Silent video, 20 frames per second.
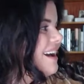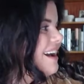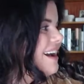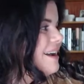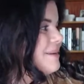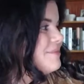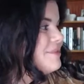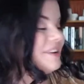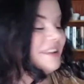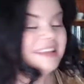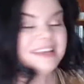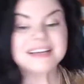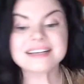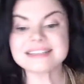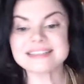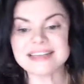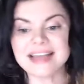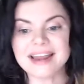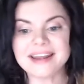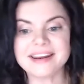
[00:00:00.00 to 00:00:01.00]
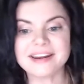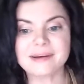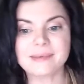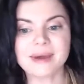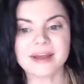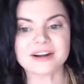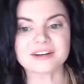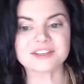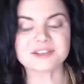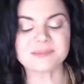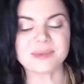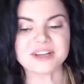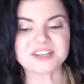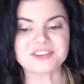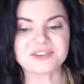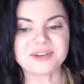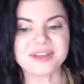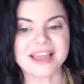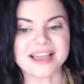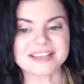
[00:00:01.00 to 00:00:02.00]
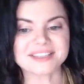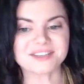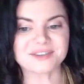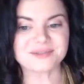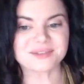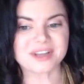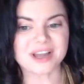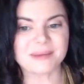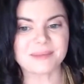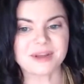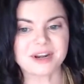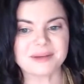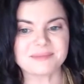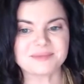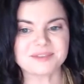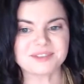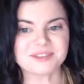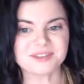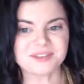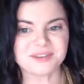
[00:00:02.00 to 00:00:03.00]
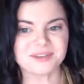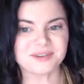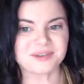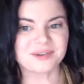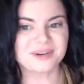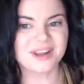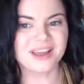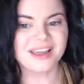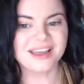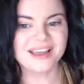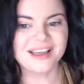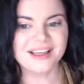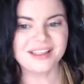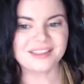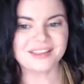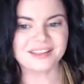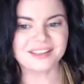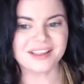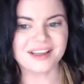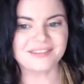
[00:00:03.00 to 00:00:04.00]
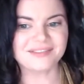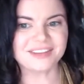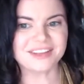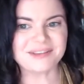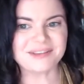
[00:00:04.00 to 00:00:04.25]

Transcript: I'm really excited about our special guest who's coming up soon, the lovely